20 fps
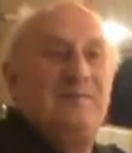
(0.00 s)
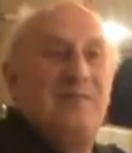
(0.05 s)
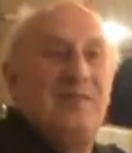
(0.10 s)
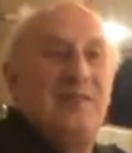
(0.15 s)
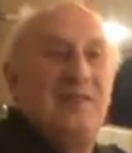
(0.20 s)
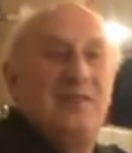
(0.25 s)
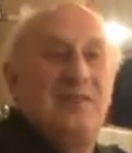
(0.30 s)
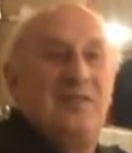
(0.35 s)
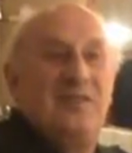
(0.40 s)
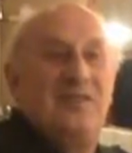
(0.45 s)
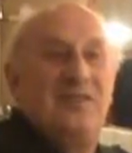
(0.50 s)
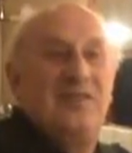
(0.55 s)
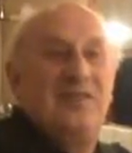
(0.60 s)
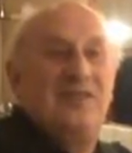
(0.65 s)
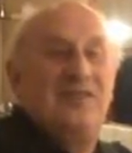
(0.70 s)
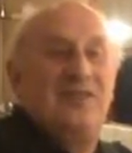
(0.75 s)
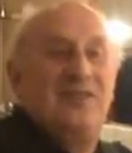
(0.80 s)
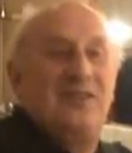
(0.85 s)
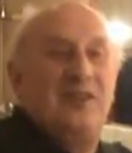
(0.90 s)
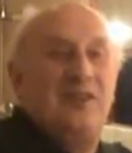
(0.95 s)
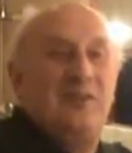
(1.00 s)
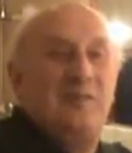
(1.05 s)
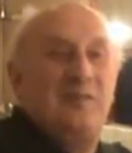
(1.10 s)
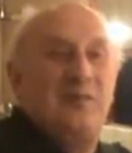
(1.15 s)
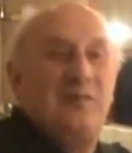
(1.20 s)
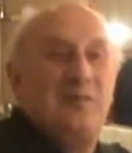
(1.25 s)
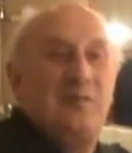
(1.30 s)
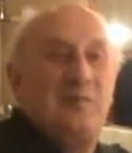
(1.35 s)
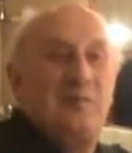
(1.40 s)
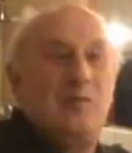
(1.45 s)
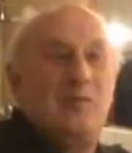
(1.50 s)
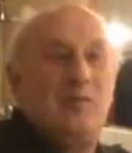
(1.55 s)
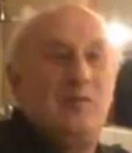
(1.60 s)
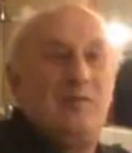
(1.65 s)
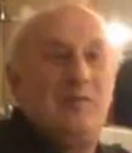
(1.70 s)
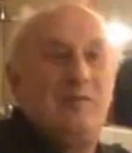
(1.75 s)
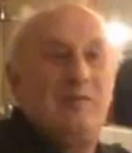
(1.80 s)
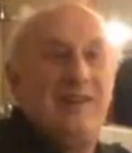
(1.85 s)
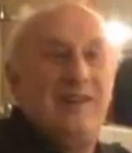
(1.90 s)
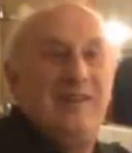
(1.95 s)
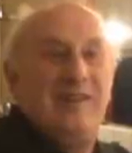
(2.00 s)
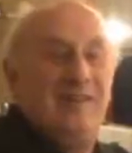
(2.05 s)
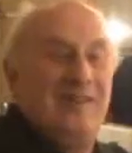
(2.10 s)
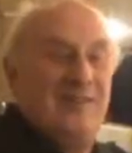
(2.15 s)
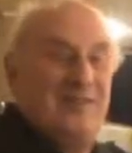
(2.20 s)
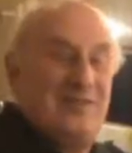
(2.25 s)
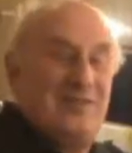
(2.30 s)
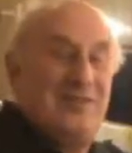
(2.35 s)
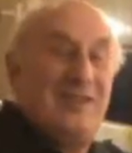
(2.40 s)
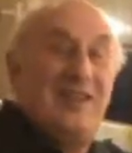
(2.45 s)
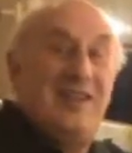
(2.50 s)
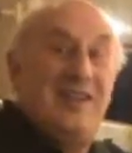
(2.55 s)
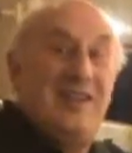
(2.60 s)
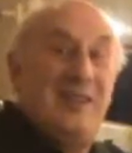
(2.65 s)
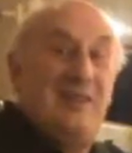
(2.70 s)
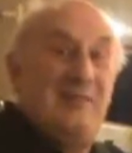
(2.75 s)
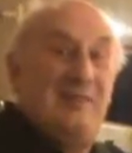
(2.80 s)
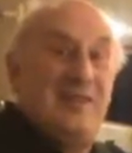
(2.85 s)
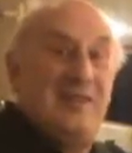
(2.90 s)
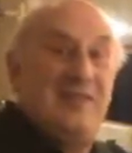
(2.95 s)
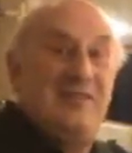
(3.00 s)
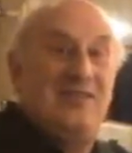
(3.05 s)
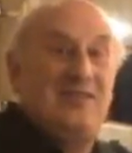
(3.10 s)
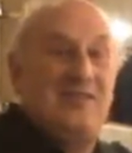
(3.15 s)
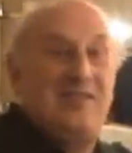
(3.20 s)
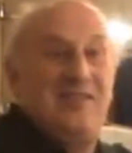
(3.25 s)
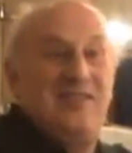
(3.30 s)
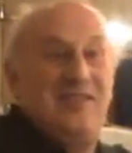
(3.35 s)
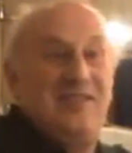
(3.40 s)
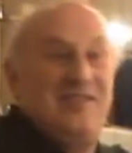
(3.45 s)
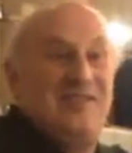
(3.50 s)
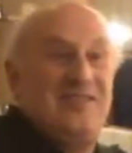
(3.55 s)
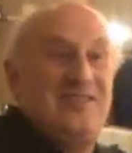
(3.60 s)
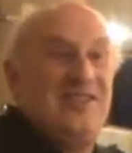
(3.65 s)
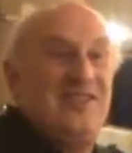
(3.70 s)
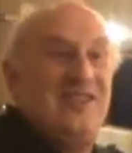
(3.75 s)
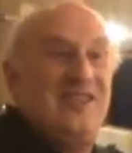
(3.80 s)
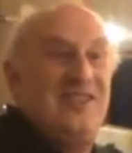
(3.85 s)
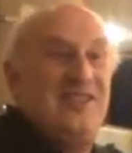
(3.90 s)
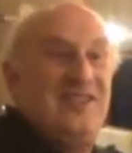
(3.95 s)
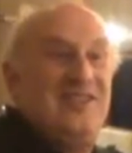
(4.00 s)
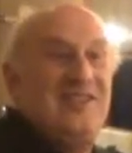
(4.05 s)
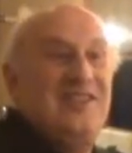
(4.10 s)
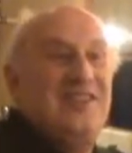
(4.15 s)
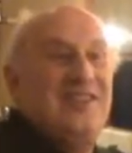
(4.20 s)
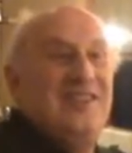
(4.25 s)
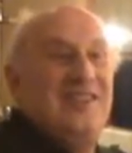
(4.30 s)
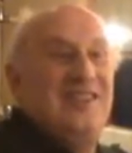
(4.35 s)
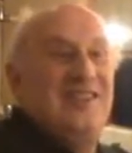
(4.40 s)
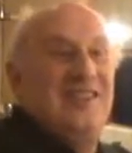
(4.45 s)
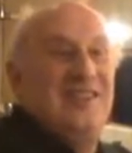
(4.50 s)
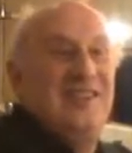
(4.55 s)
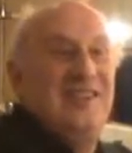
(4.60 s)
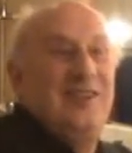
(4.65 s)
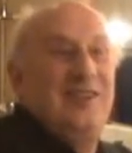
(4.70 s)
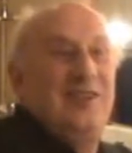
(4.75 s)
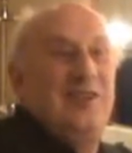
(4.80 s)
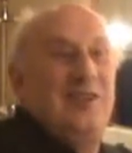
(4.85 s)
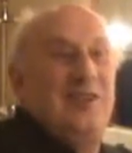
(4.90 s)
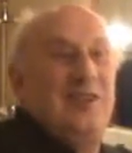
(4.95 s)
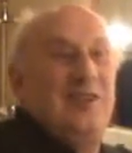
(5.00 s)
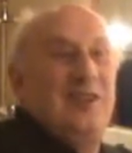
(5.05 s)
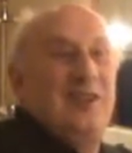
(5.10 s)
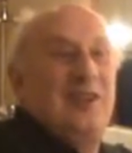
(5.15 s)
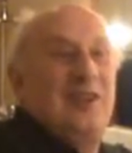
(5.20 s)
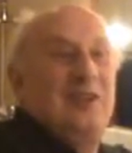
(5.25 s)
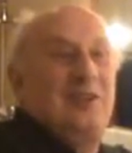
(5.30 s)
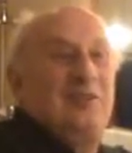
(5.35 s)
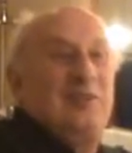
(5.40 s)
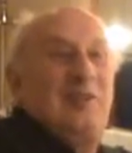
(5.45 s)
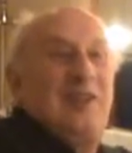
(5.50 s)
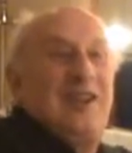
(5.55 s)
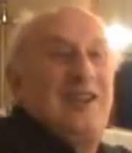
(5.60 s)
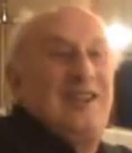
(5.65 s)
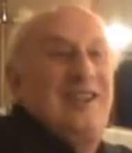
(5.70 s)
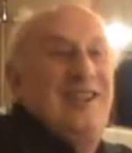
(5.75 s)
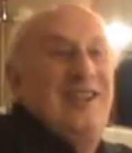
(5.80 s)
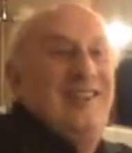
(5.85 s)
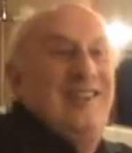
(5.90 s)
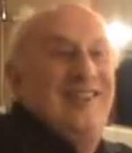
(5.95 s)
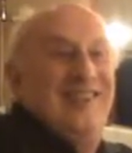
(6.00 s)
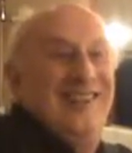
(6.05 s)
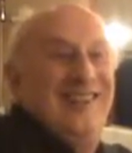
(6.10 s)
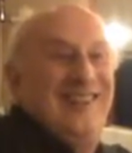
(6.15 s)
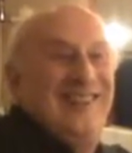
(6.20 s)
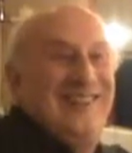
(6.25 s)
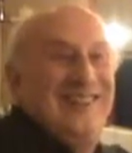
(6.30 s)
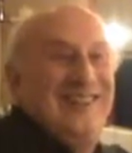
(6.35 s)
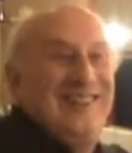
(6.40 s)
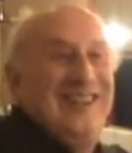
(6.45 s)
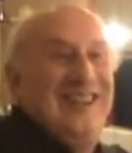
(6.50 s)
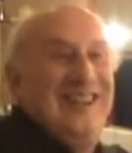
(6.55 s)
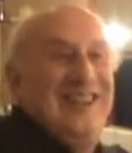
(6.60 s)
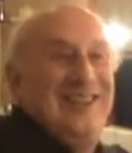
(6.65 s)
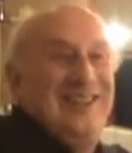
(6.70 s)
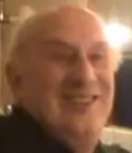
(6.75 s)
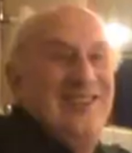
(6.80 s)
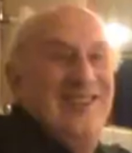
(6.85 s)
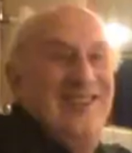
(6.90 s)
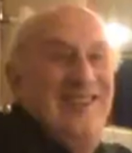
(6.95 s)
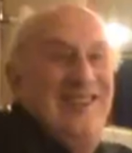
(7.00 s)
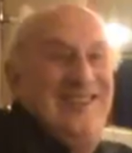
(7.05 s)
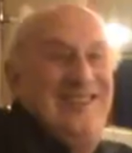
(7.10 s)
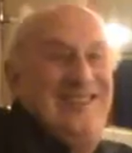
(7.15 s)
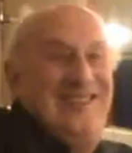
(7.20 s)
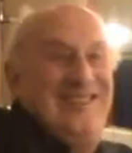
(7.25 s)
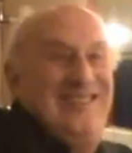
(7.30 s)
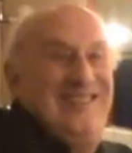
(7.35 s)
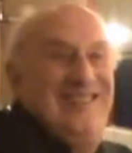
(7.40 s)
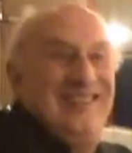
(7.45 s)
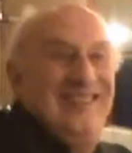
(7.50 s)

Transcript: got on the intercom, and I was wandering around on the up and down the side of the stage directing the lighting each night.